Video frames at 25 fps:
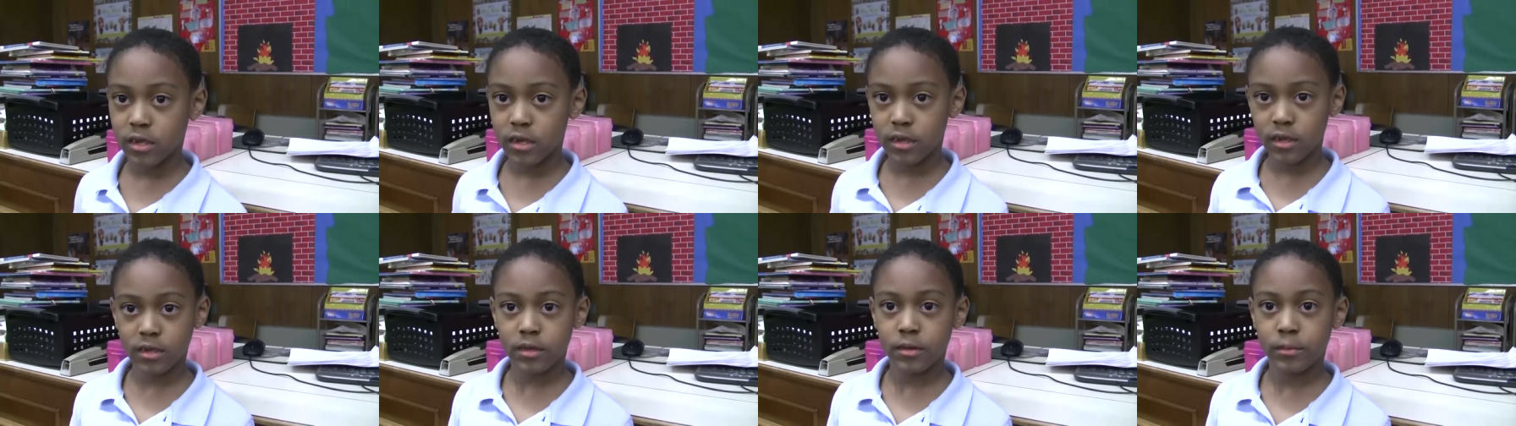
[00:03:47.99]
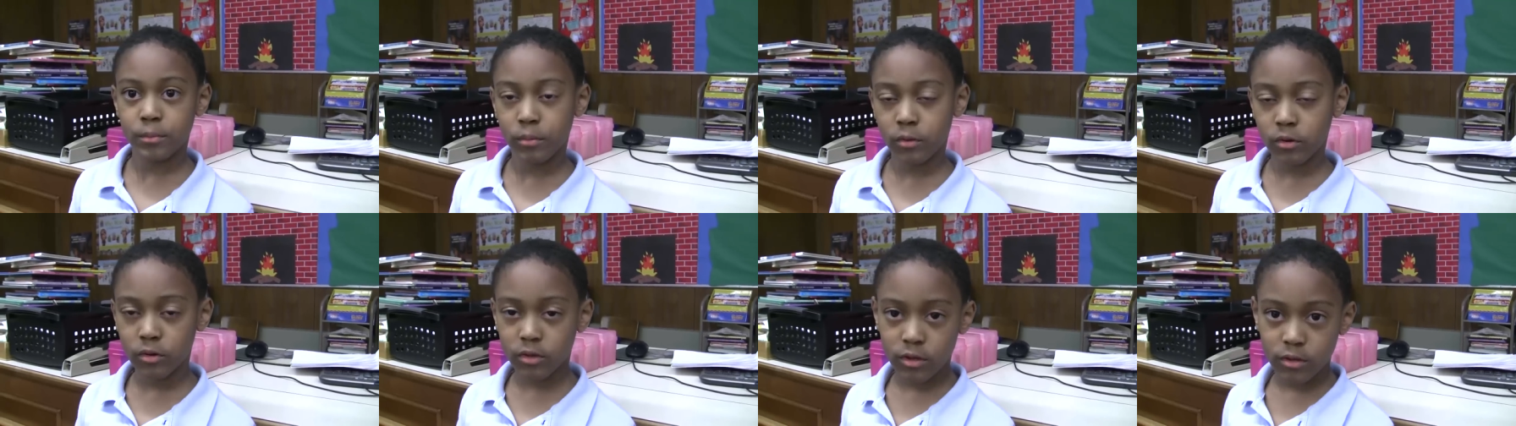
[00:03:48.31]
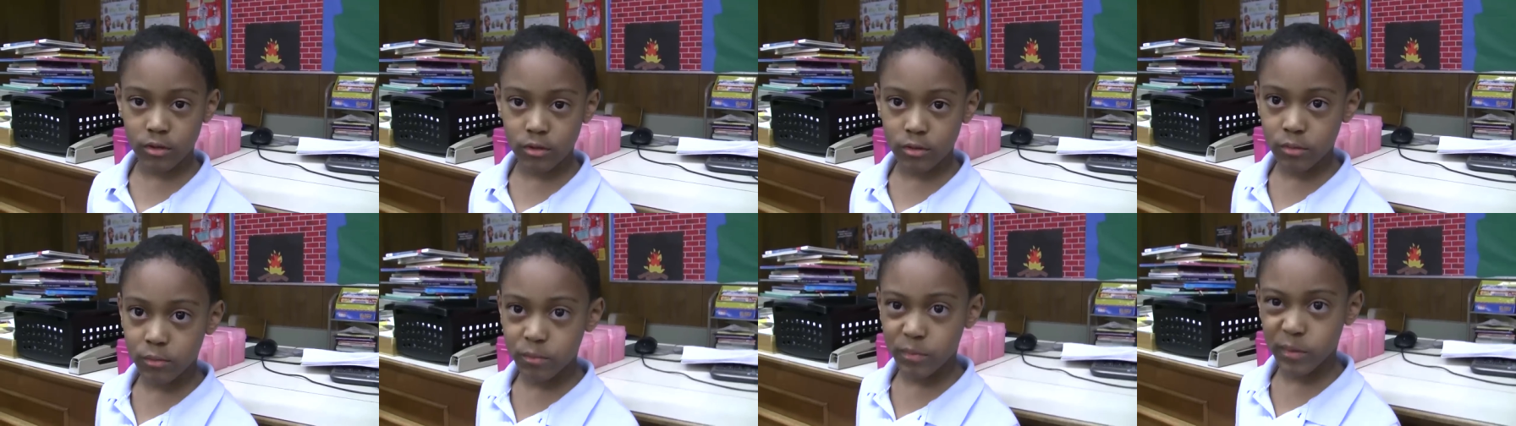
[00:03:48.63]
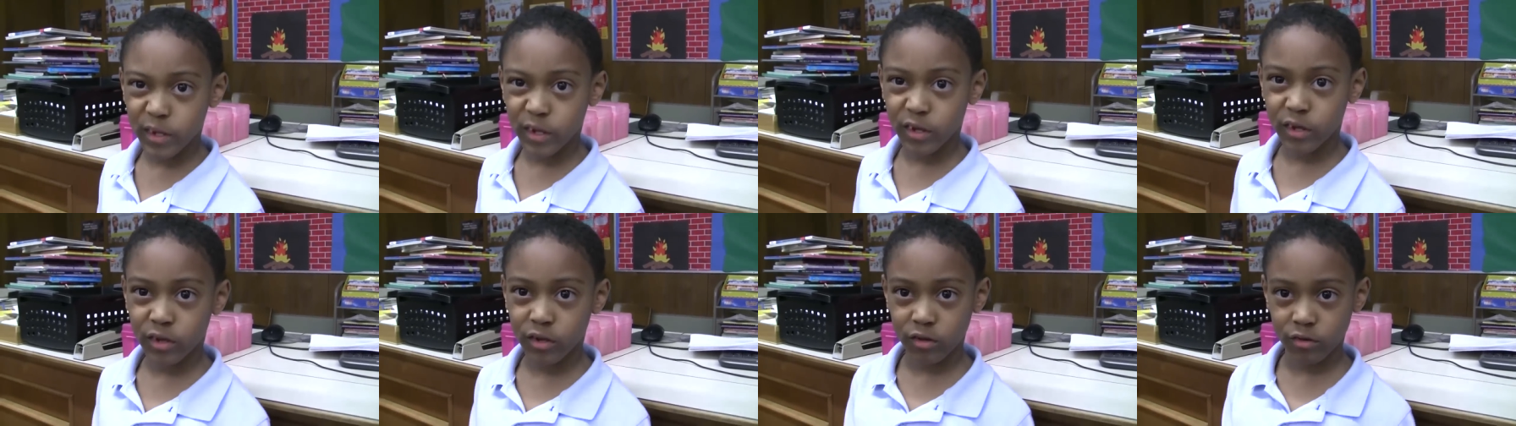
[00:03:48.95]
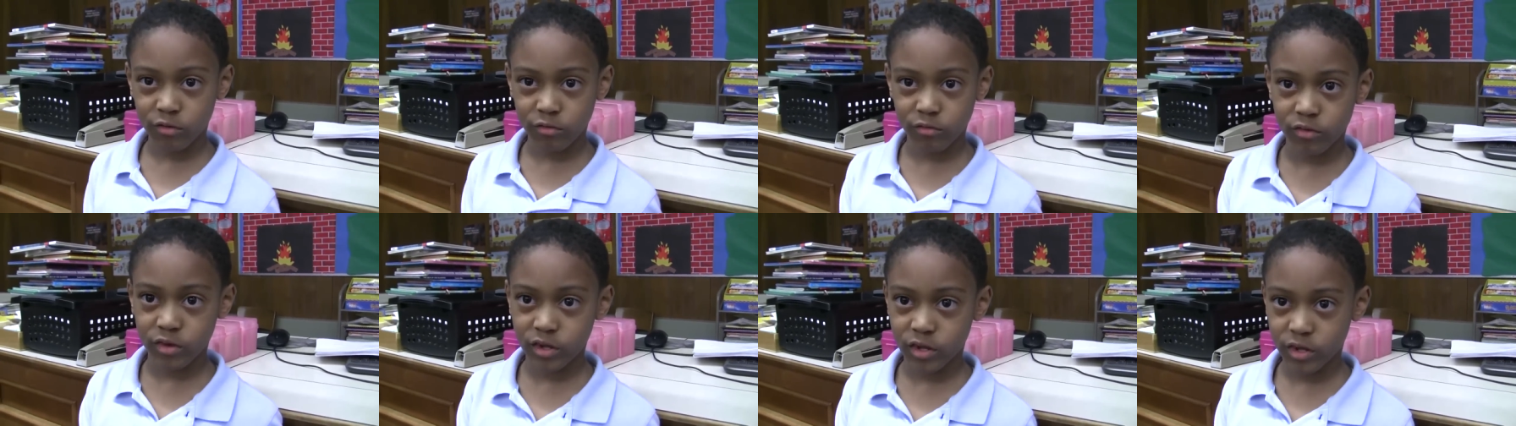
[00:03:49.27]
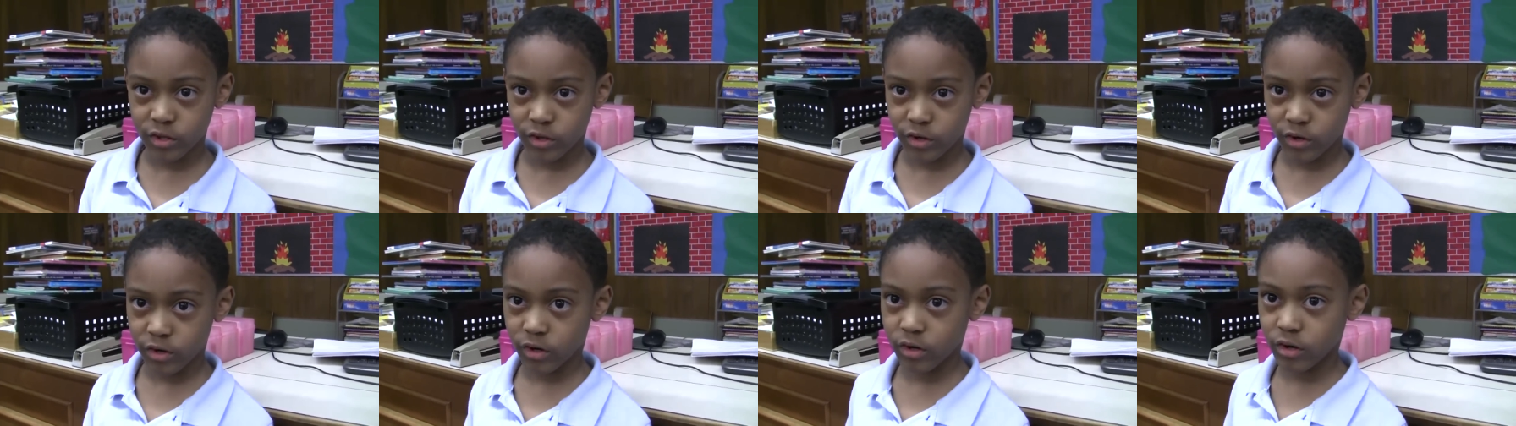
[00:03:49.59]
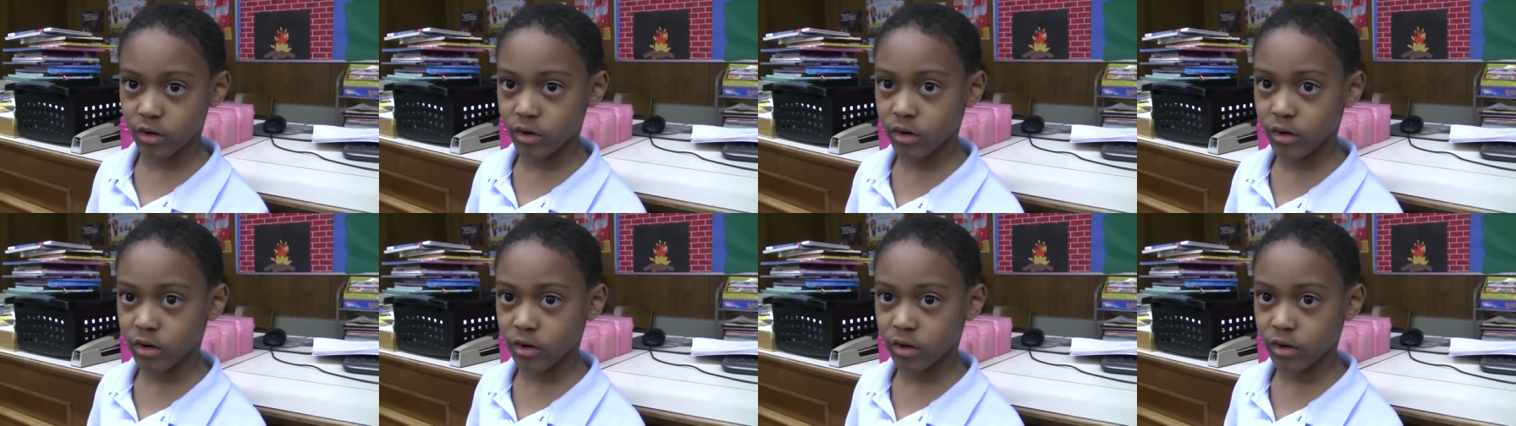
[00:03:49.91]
It's important to be a good reader.